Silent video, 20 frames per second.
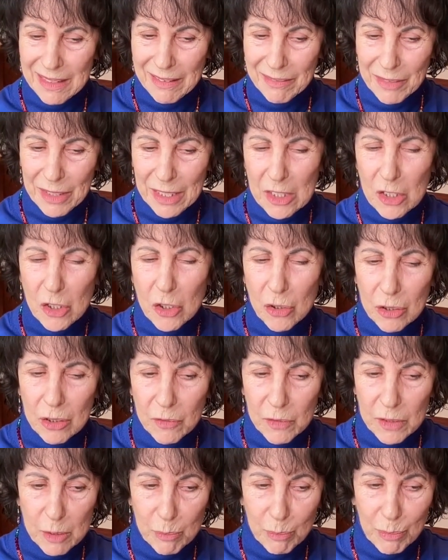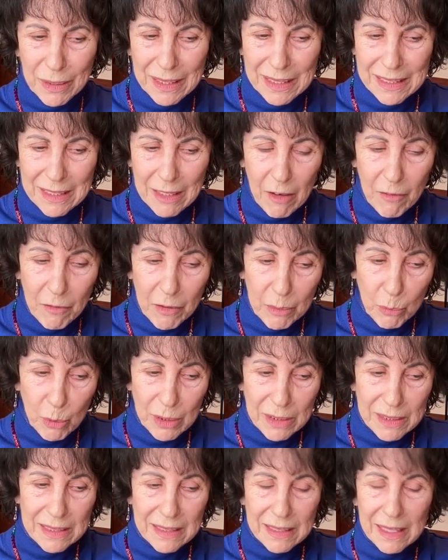very surface, but it's often
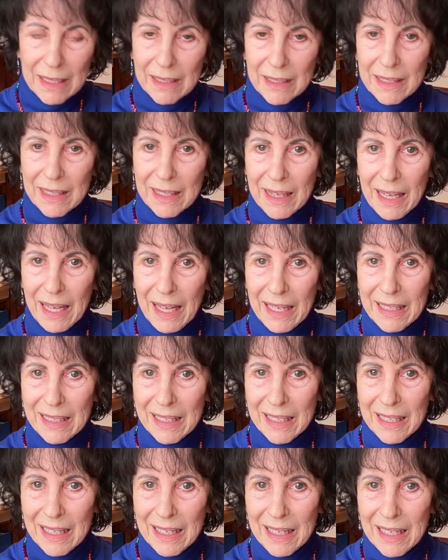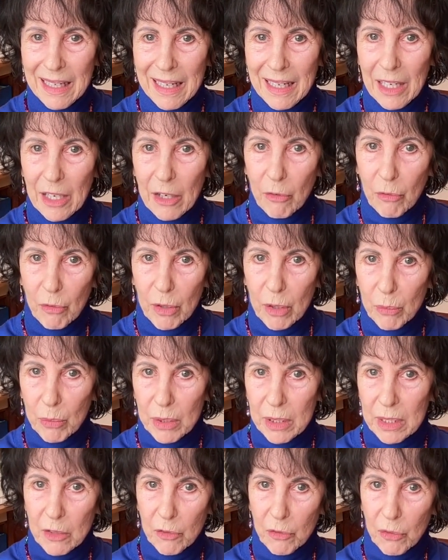more subtle than that, of where
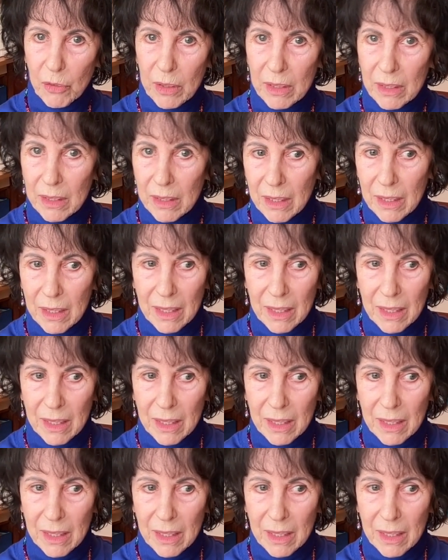we're different.